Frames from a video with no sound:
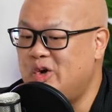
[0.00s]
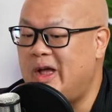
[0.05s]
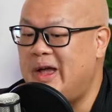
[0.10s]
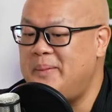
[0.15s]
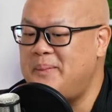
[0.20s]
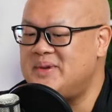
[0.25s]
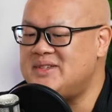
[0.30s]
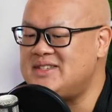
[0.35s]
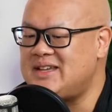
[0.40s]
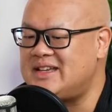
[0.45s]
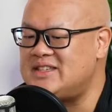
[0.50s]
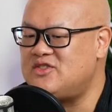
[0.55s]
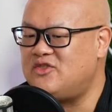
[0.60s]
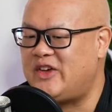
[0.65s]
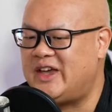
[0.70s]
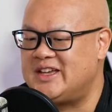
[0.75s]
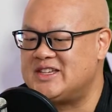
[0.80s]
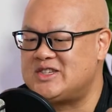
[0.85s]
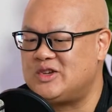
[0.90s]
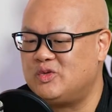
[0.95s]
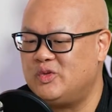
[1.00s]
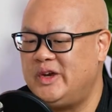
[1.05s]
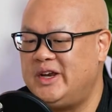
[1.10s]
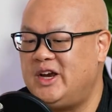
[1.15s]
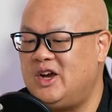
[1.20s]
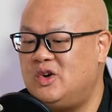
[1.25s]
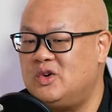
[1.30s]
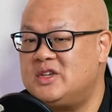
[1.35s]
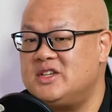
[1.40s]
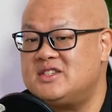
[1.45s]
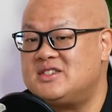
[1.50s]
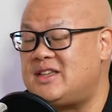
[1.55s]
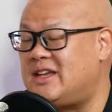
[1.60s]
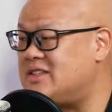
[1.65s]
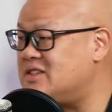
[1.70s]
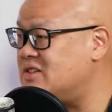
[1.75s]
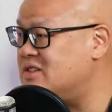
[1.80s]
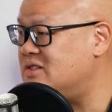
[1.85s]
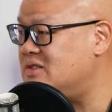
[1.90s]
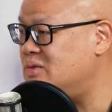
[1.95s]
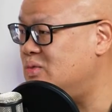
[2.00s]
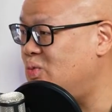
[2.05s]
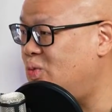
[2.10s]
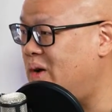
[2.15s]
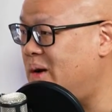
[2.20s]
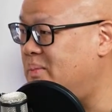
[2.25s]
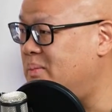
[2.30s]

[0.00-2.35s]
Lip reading: And besides Vegas and Reno, because that's what